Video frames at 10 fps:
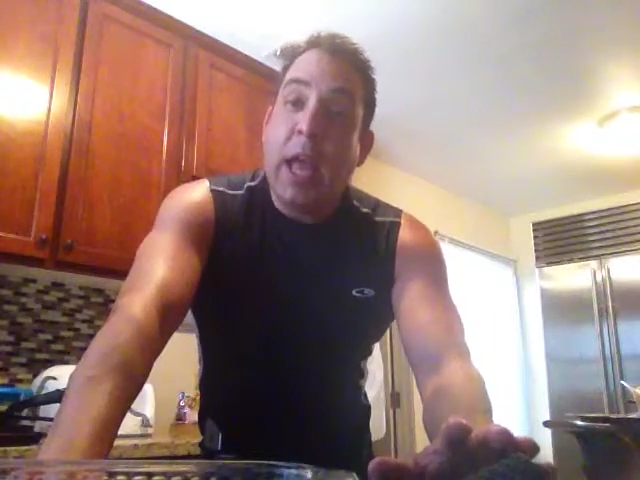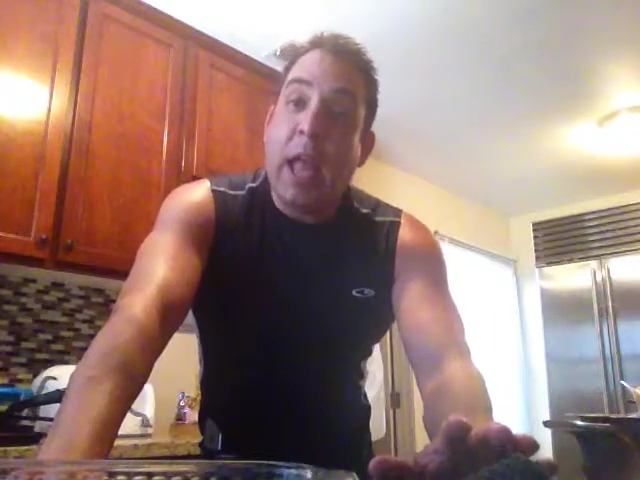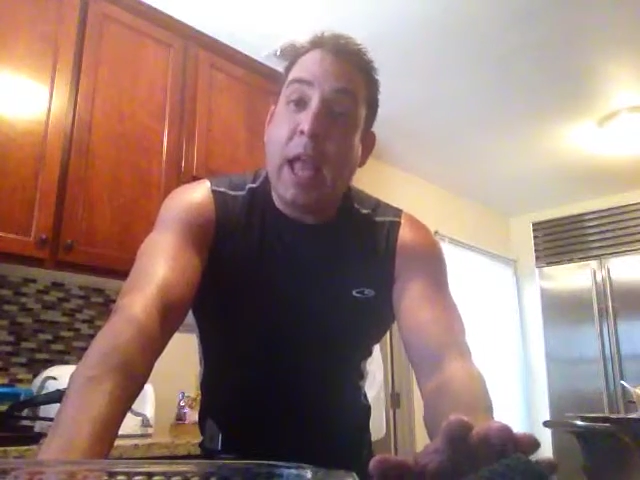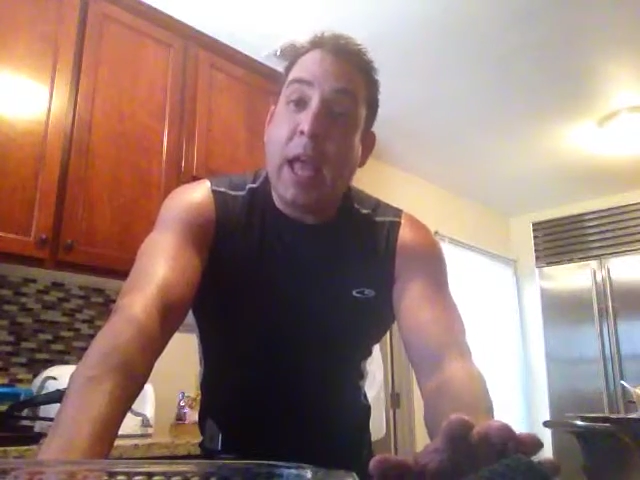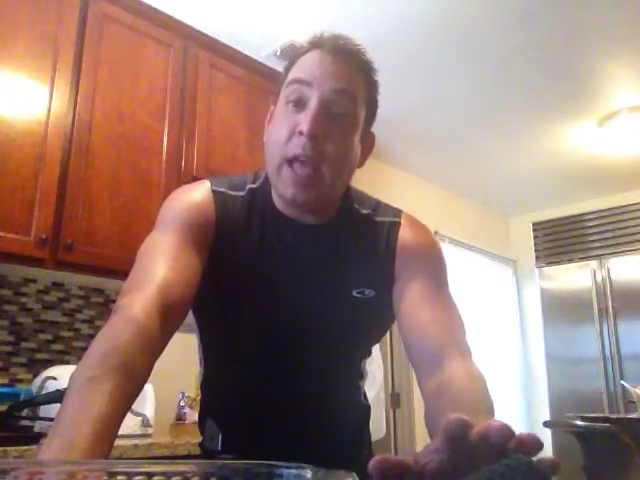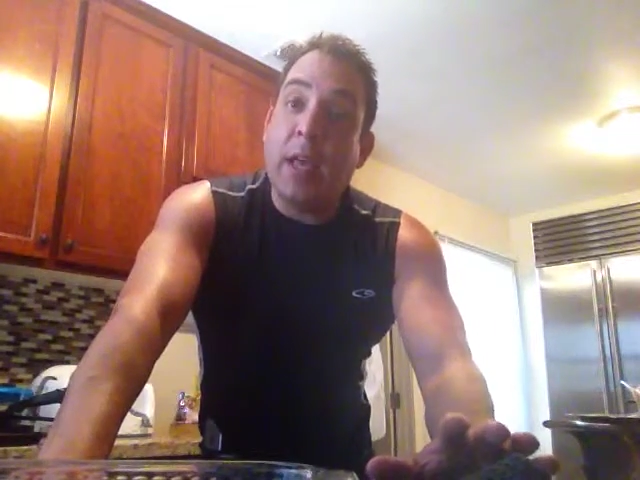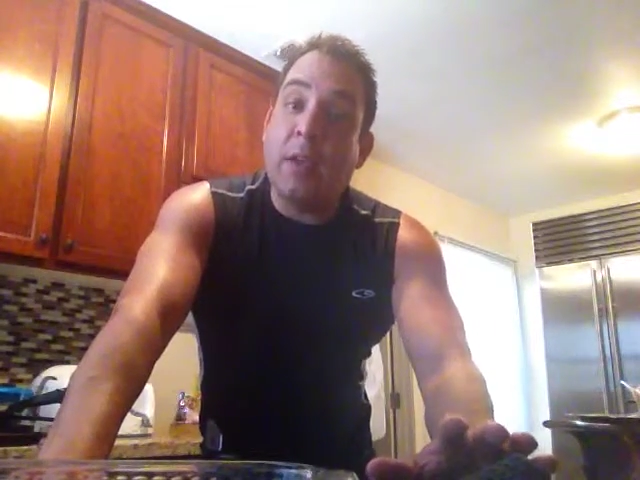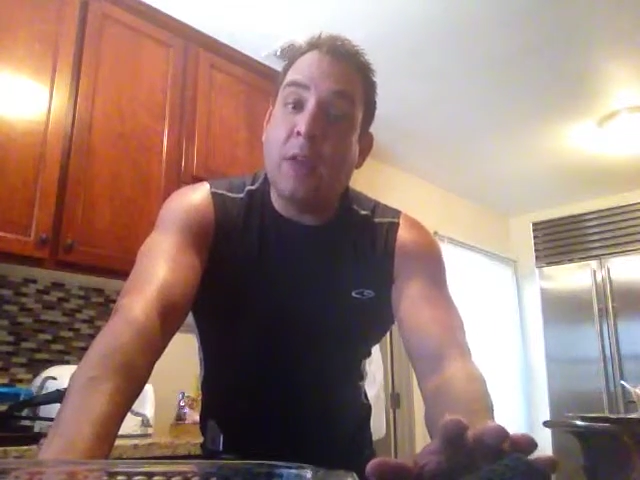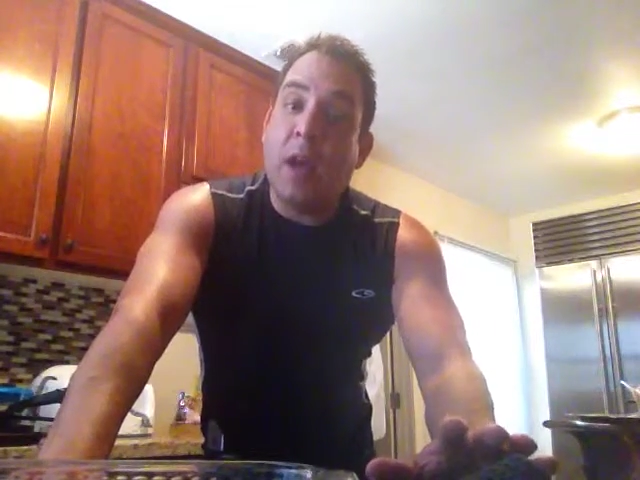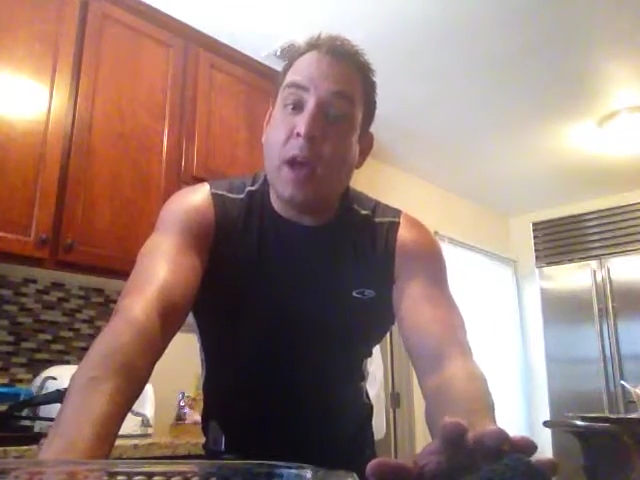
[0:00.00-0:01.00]

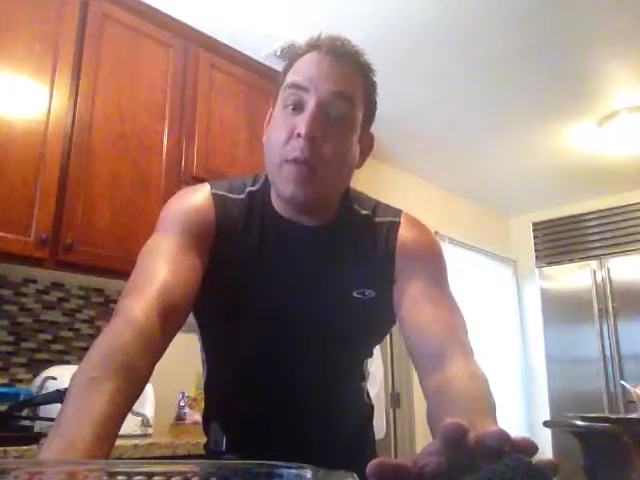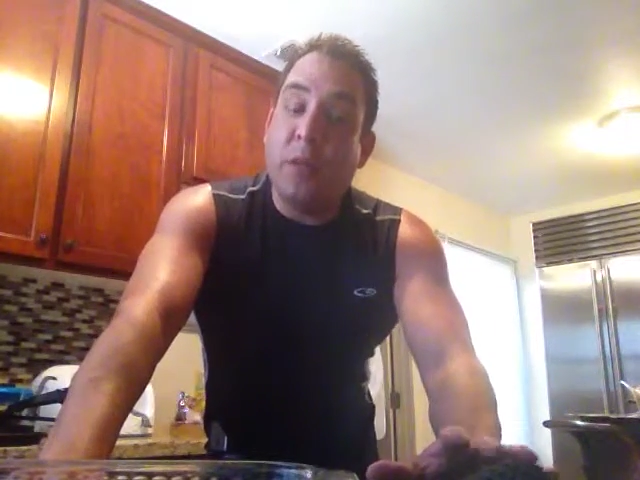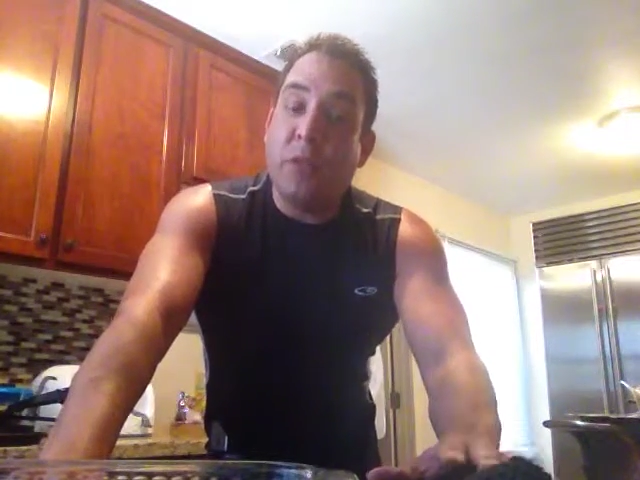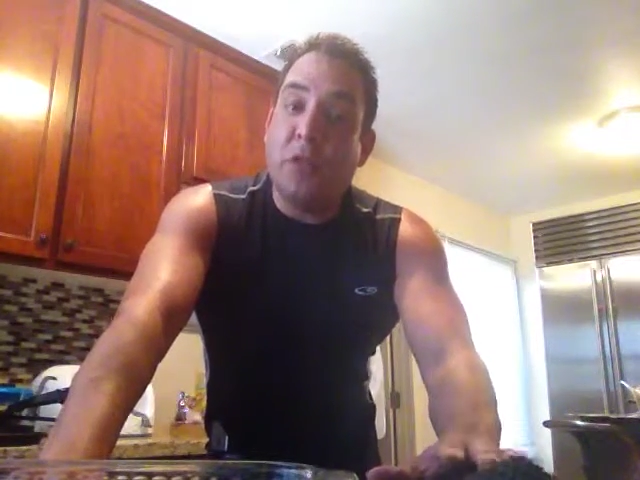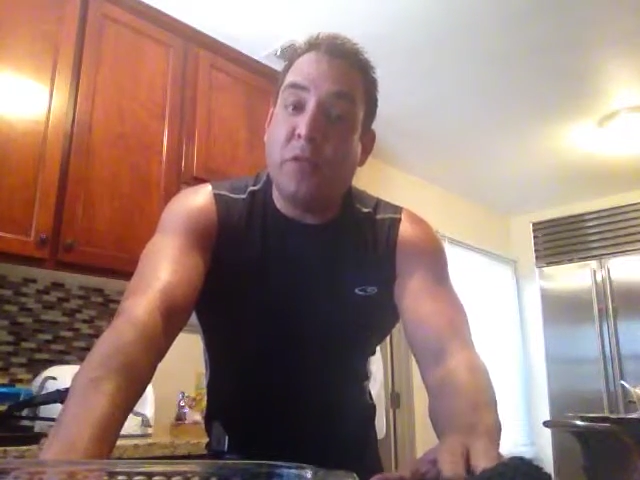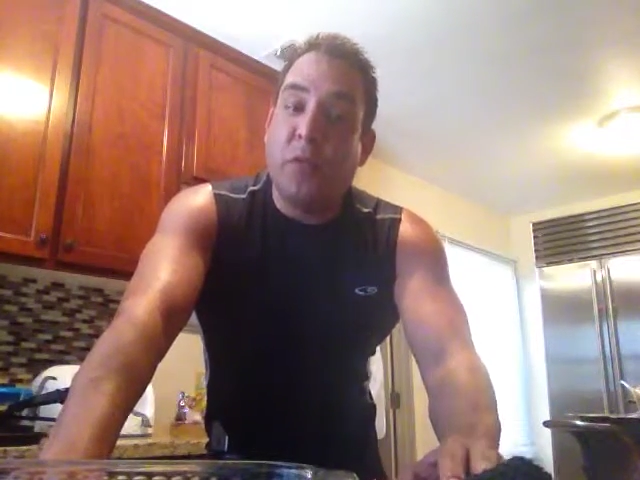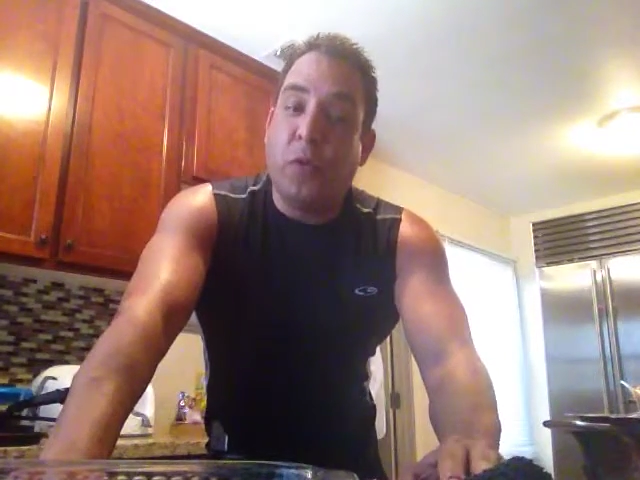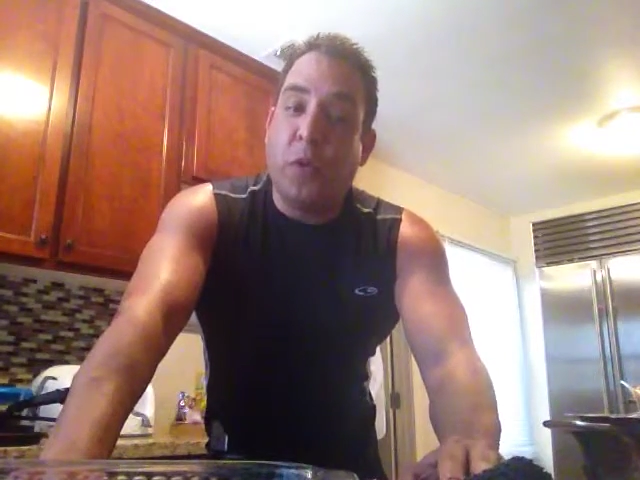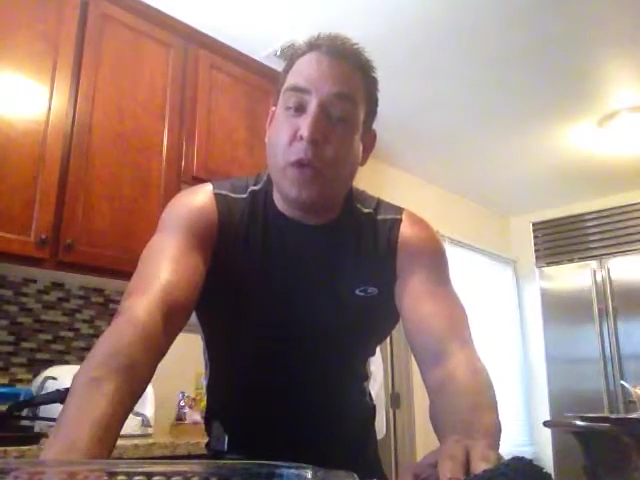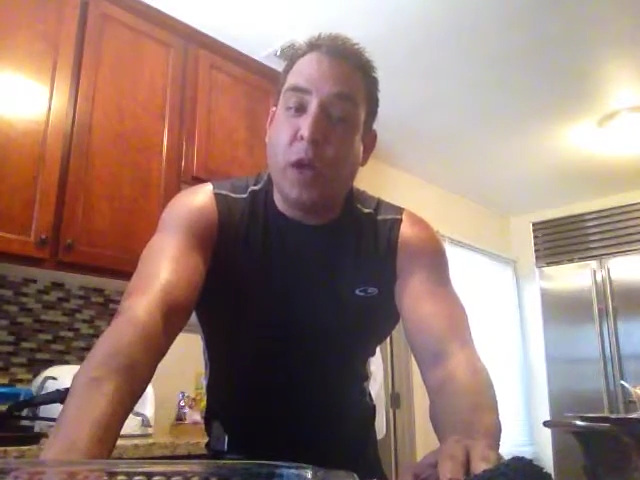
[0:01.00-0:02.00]
and we used it
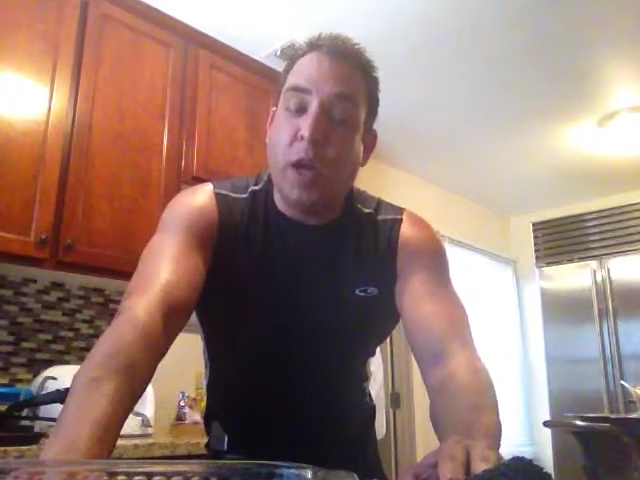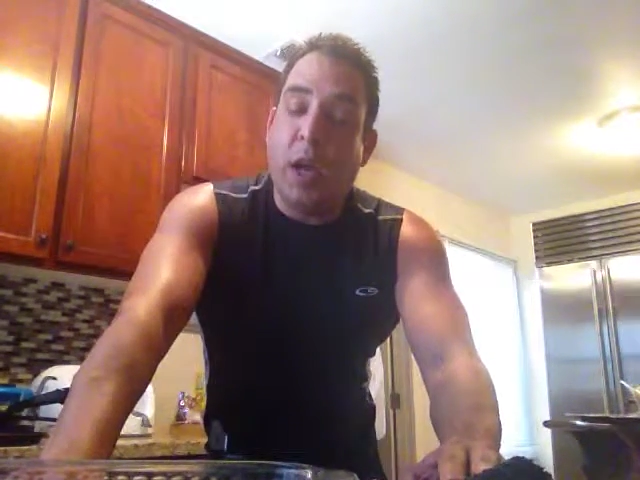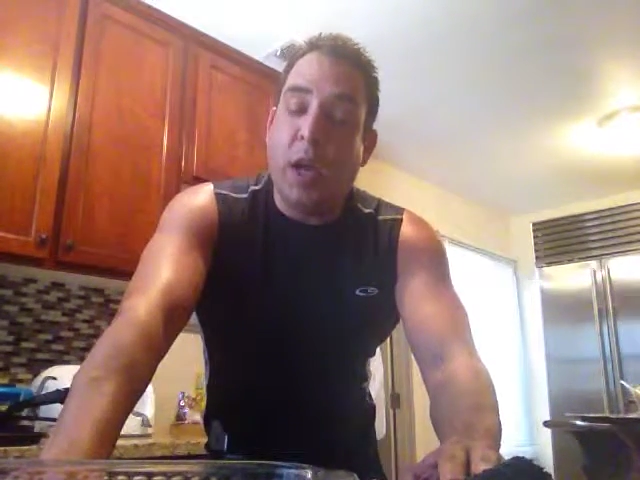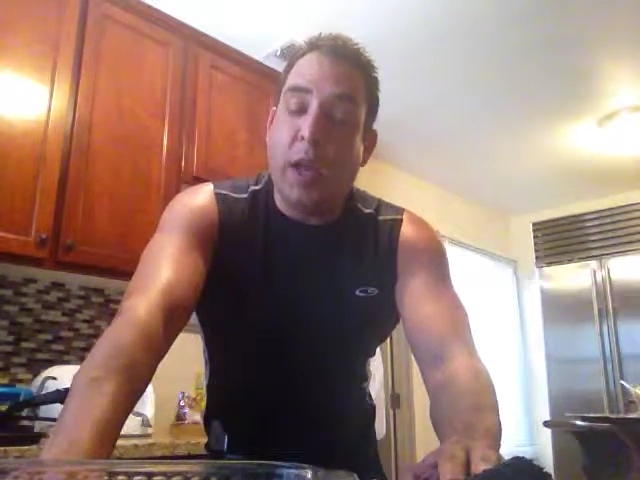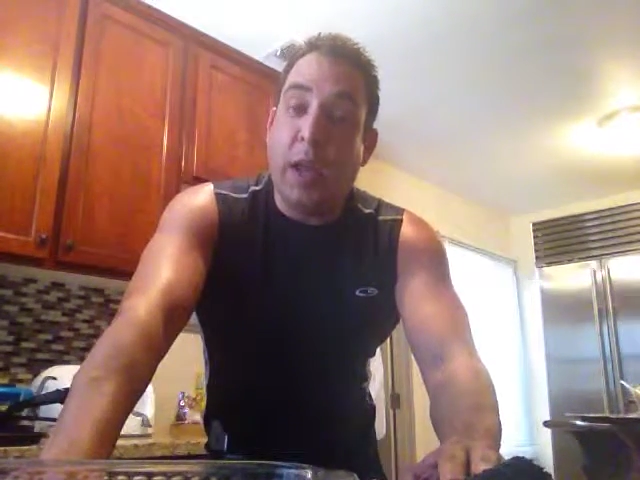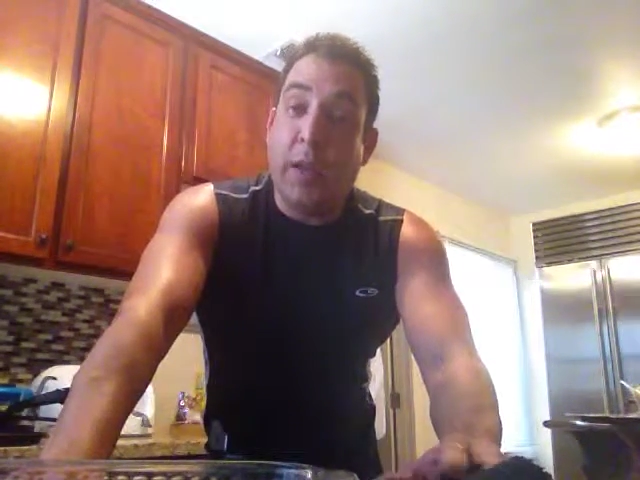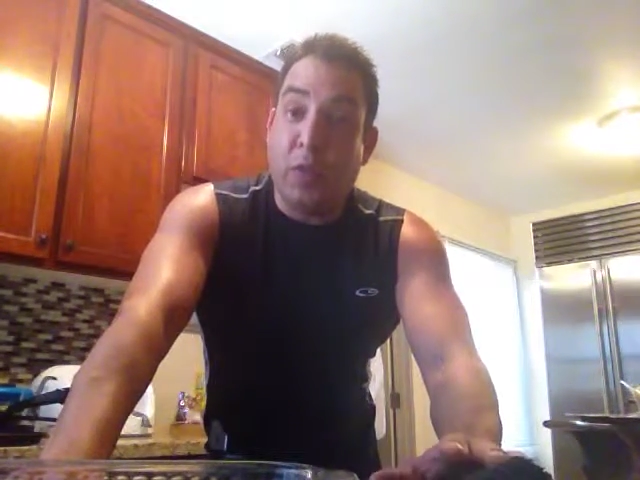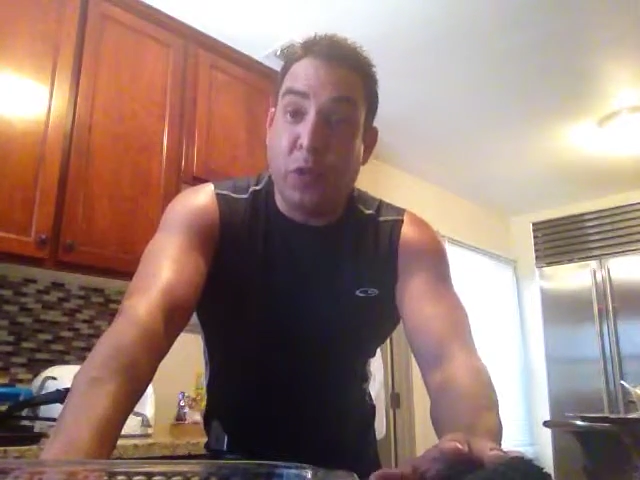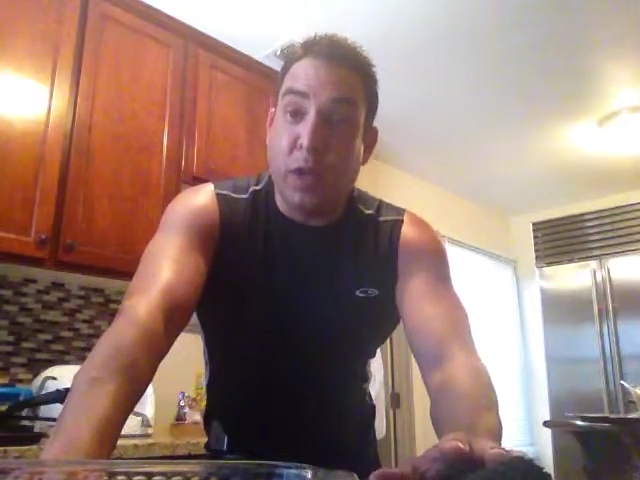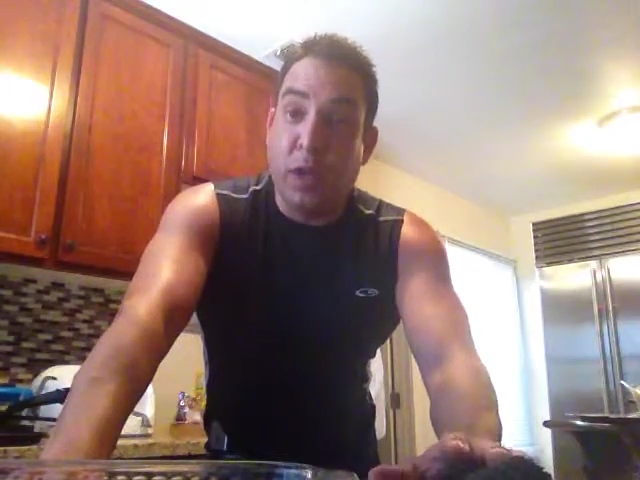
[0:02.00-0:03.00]
for
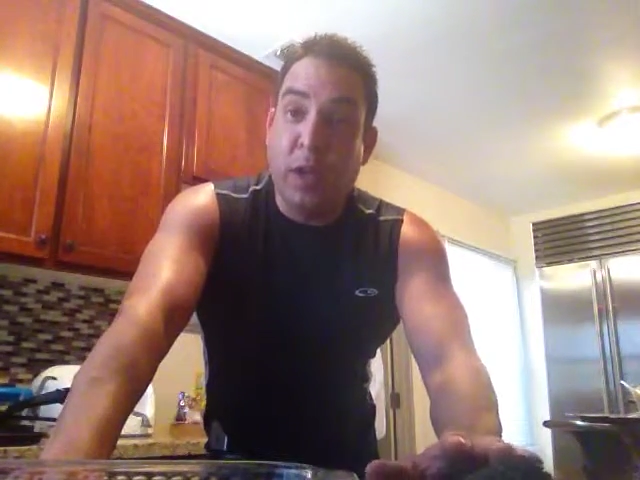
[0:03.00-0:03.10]
Avery